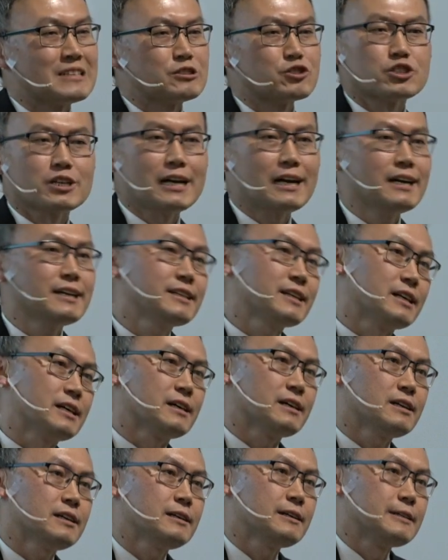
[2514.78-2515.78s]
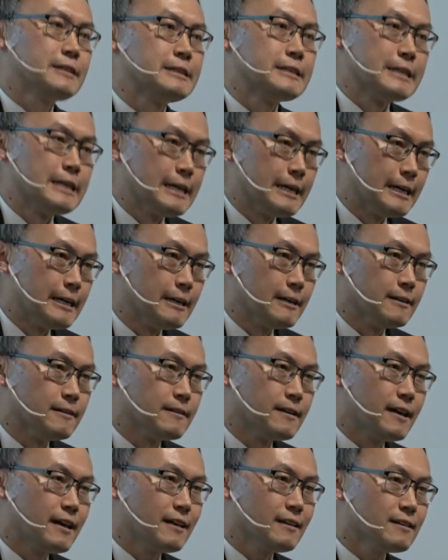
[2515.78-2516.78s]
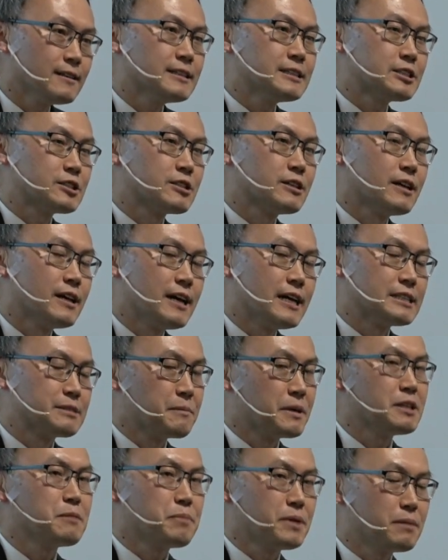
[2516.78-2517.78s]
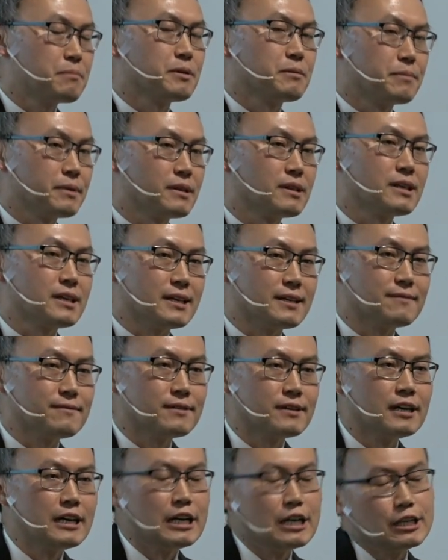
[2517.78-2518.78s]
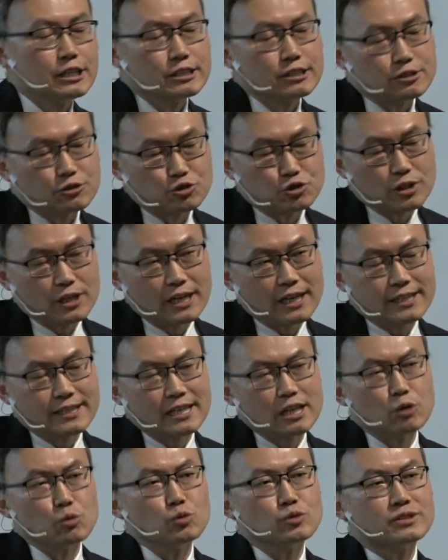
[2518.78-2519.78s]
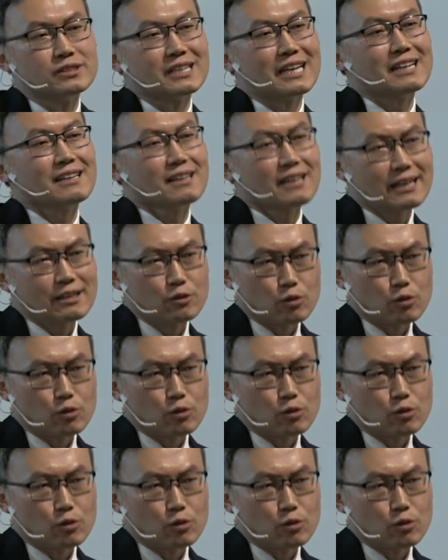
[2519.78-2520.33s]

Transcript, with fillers: China, uh, at least as many people believe, the China would not let